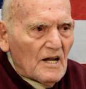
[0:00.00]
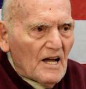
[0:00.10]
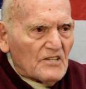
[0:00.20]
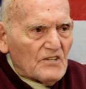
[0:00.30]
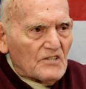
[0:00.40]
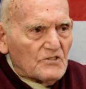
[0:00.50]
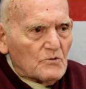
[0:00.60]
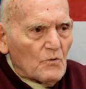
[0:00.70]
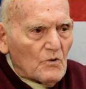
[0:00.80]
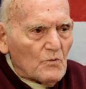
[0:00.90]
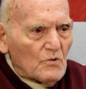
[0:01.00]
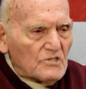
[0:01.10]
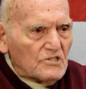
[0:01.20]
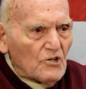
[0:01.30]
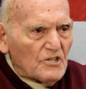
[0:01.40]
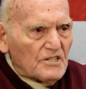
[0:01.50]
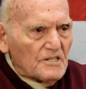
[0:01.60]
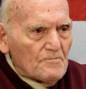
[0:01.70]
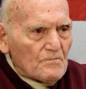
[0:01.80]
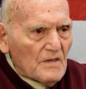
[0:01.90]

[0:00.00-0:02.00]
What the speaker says: I said, where's Looky?